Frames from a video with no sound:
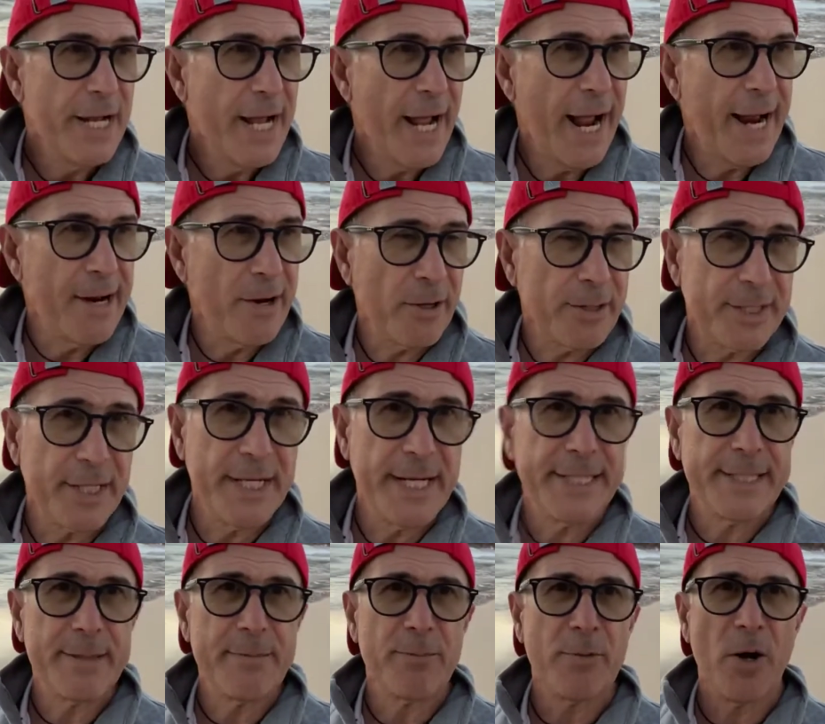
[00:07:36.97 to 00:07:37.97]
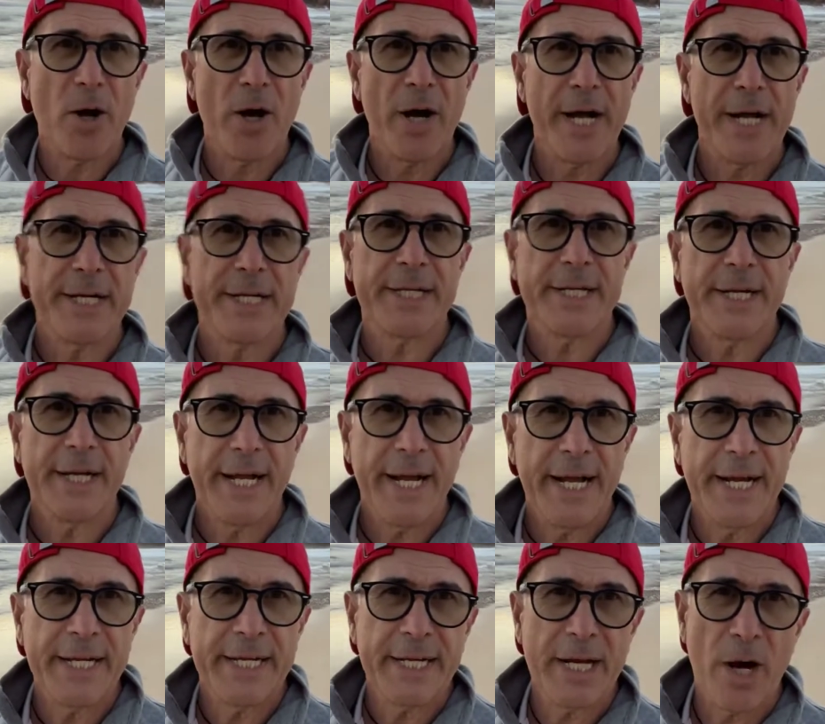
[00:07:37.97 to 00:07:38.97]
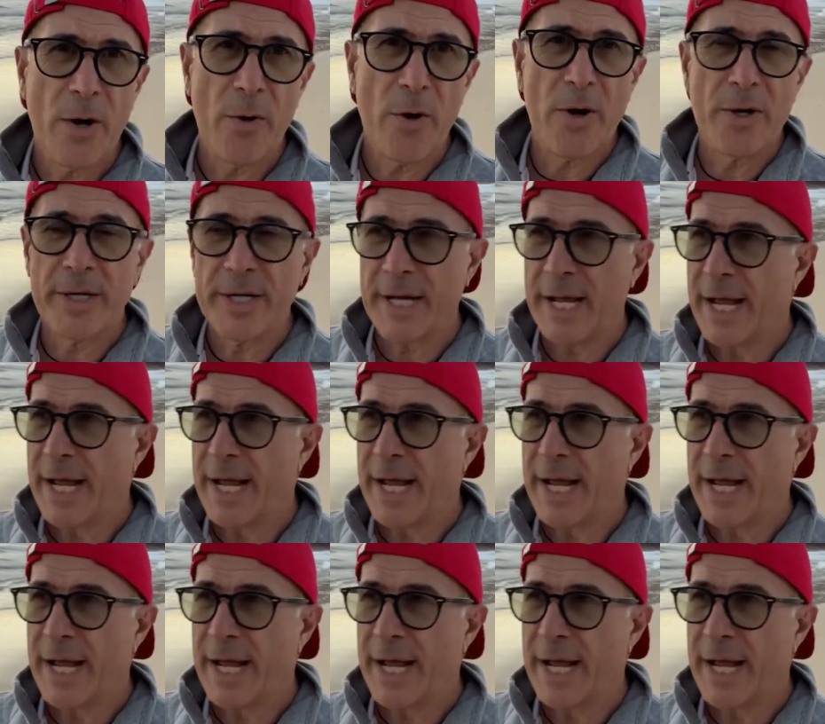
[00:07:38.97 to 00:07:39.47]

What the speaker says: and not to let them ride and go on